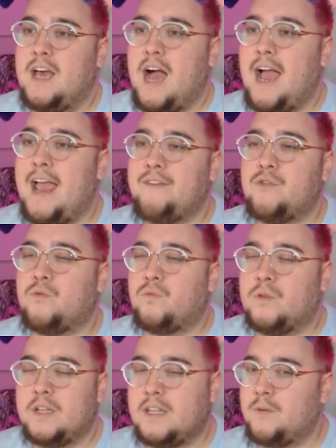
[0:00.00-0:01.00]
haven't
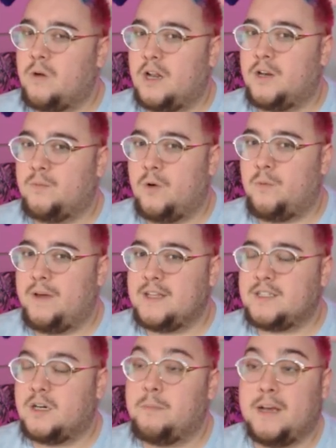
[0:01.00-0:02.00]
really wanted to
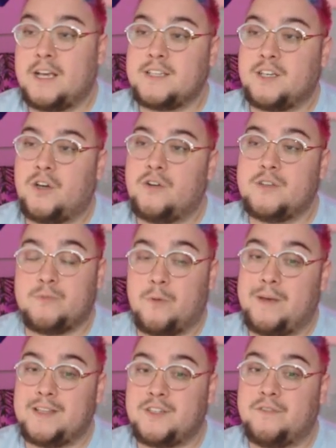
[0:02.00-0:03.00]
romance her. My cousin Cody's
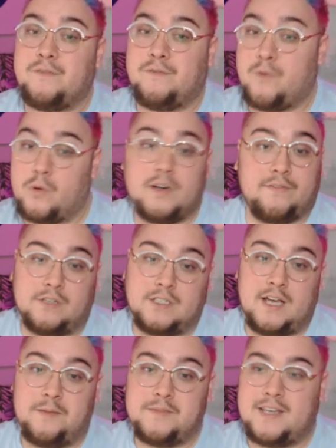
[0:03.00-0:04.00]
romanced her 4 different
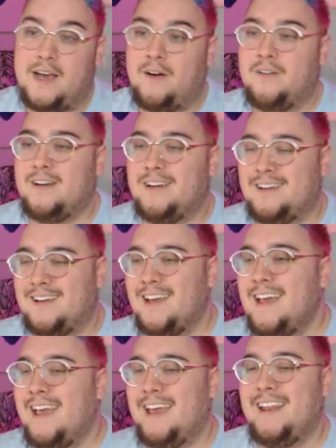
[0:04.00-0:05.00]
times now
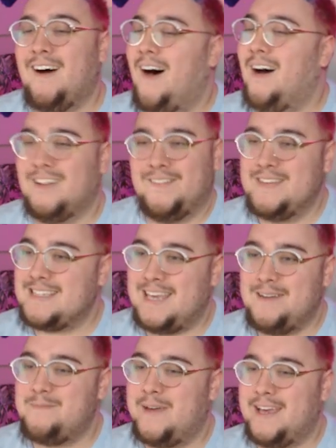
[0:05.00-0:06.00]
in all of his
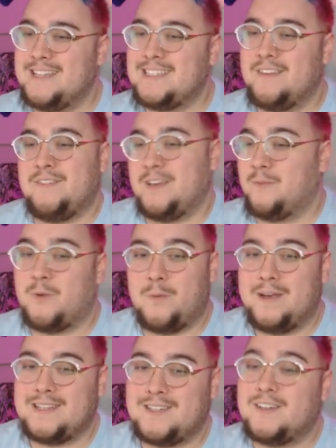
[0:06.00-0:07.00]
campaigns. If he can
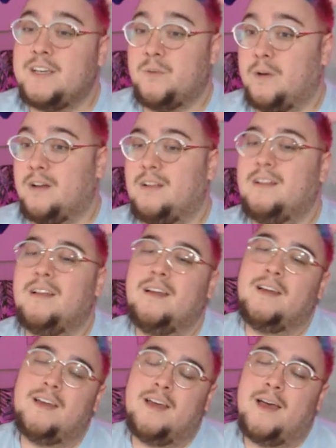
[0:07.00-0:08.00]
romance her, he will.
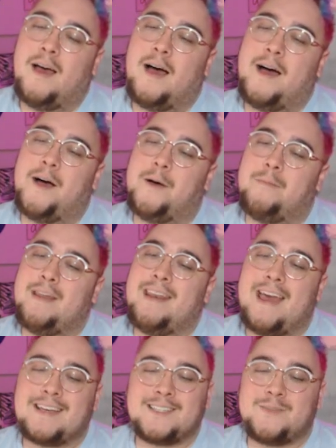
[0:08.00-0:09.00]

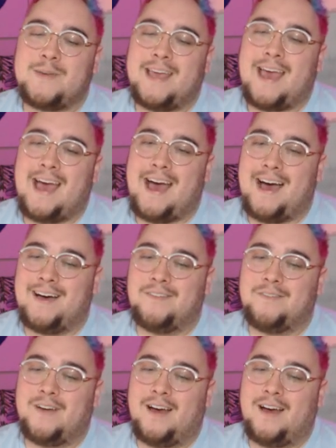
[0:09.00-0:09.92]
Next we have